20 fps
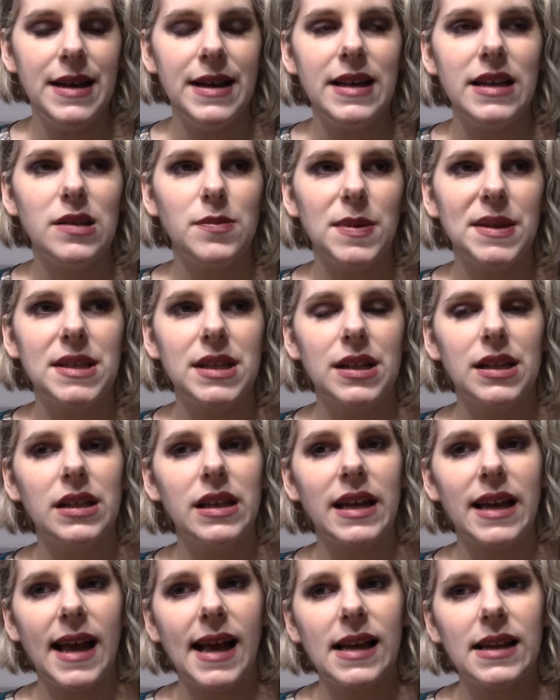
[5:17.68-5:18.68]
is basically
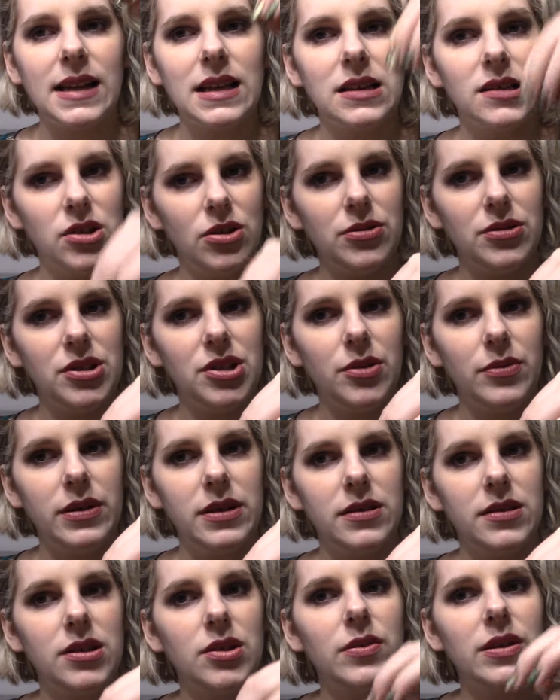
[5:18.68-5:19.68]
like adding salt to
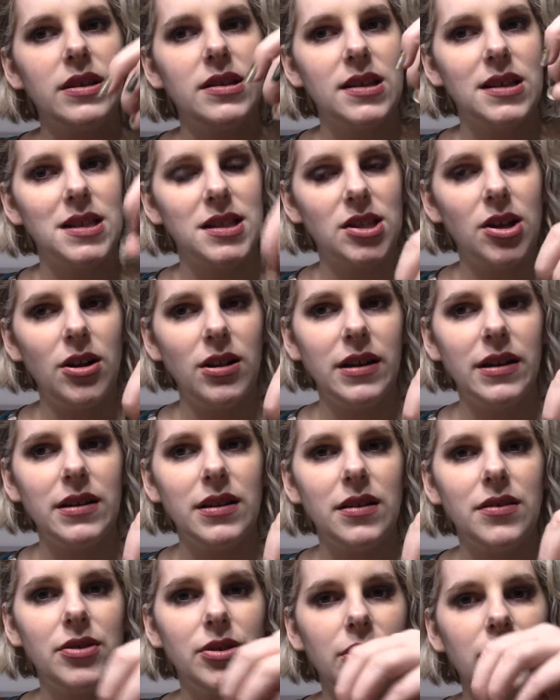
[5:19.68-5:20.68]
it. So it's a solid
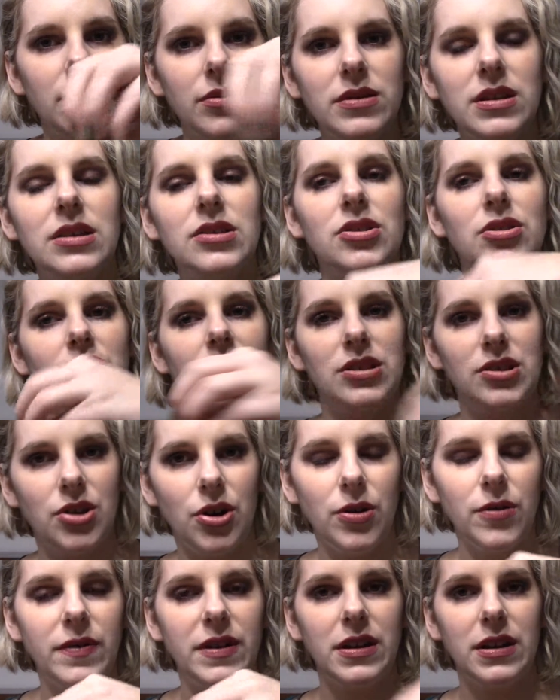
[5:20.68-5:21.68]
that you're using to
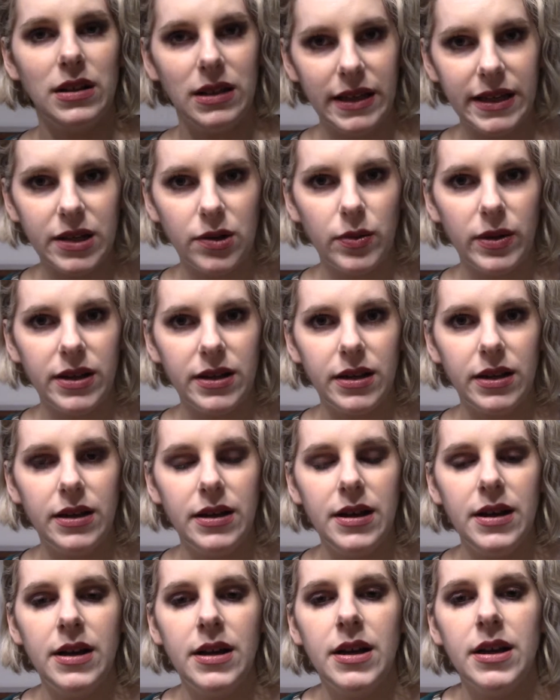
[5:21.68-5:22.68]
dissolve in a liquid.
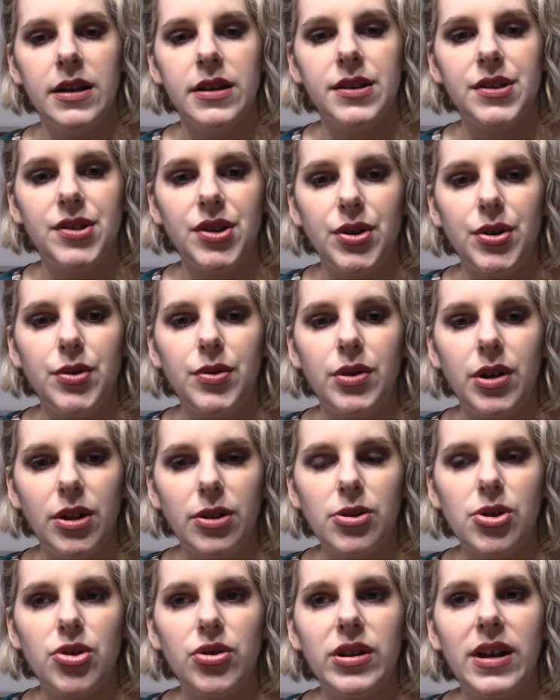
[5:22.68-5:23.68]
So
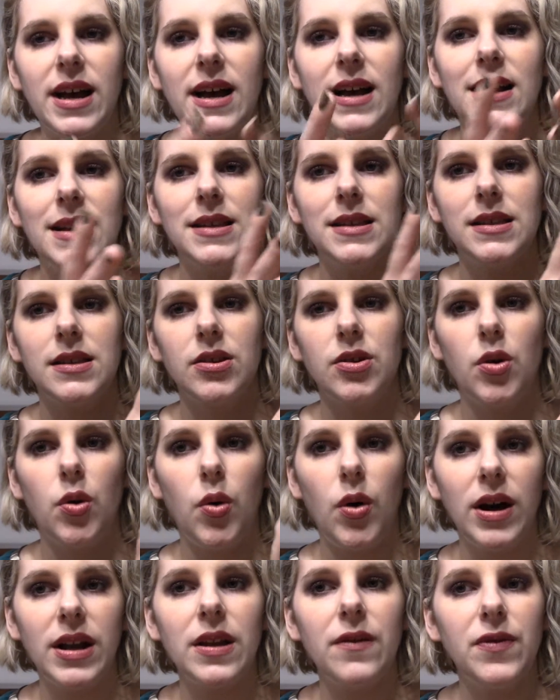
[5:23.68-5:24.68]
Color Street has
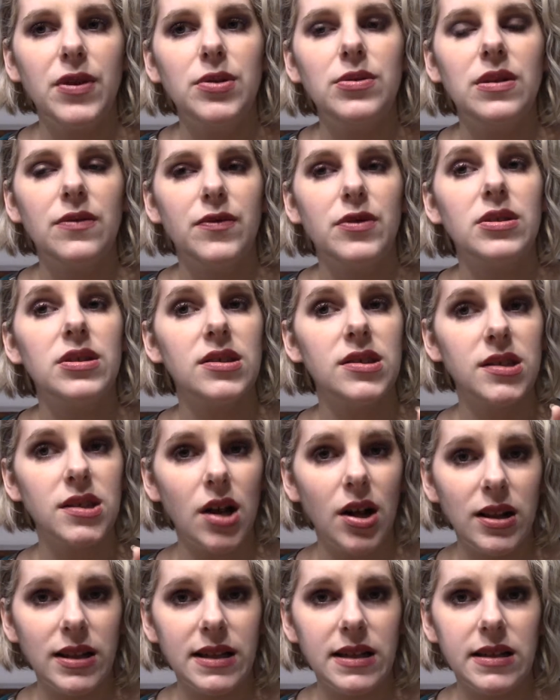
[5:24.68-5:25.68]
quite a few different
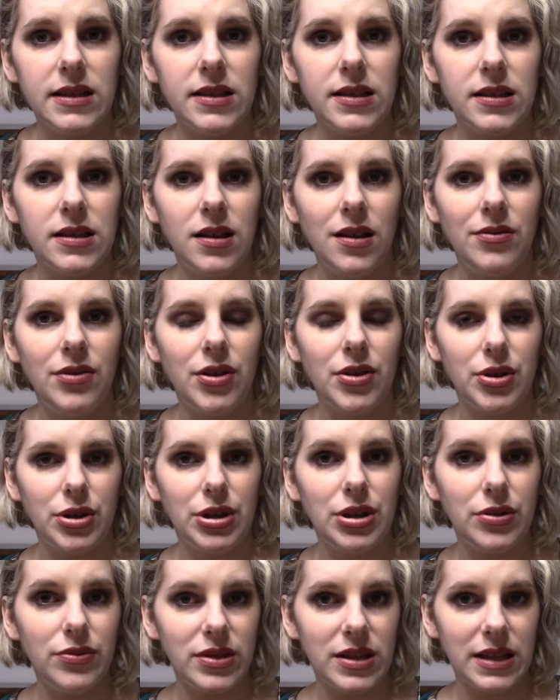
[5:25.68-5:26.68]
solids that they're
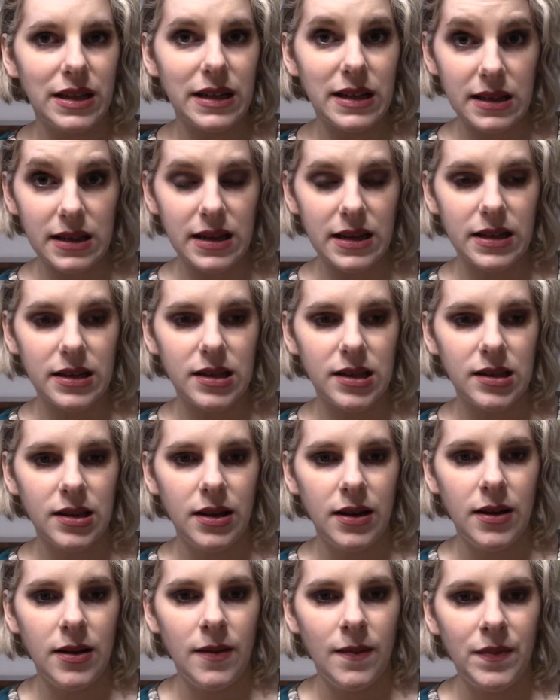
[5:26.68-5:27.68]
using in this,
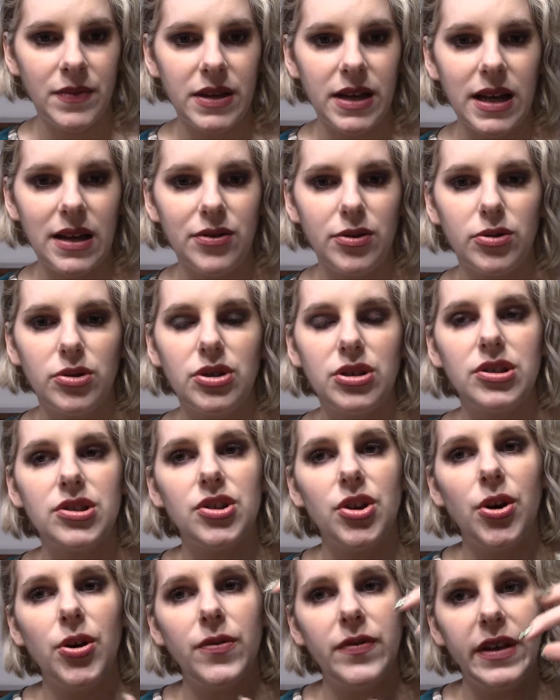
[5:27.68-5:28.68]
and they're
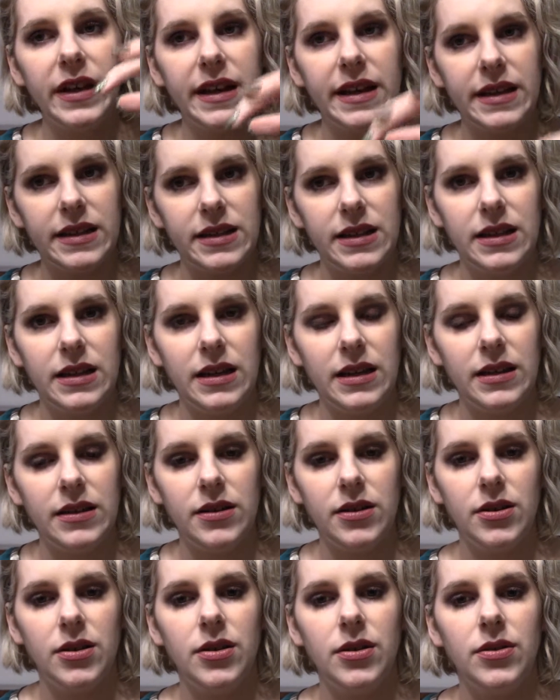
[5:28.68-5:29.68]
dissolving it
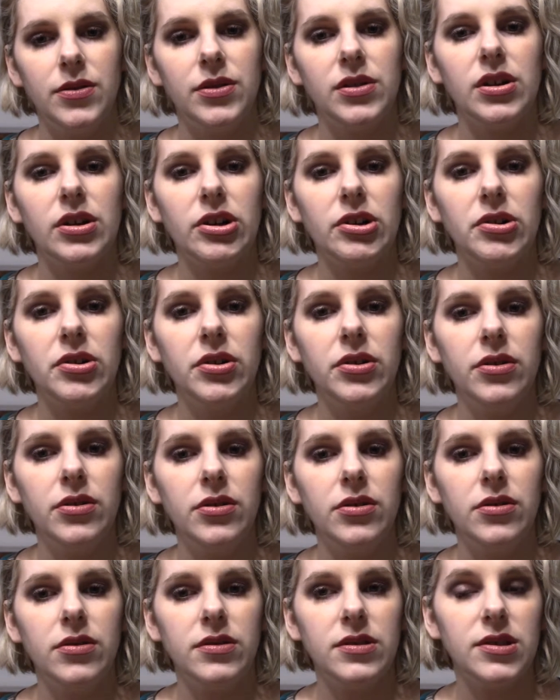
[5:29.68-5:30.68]
in their
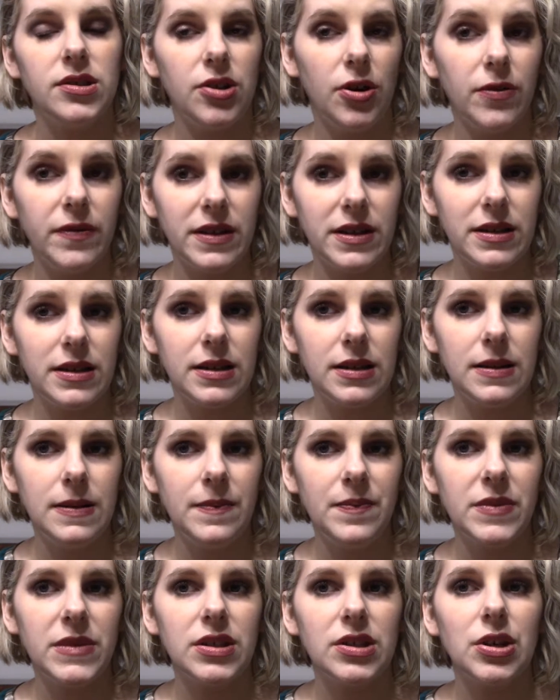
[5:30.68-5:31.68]
solvent.
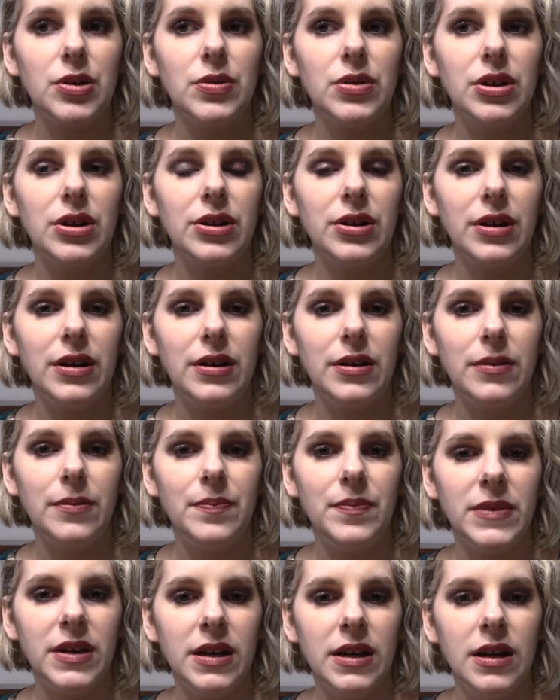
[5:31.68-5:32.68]
So they're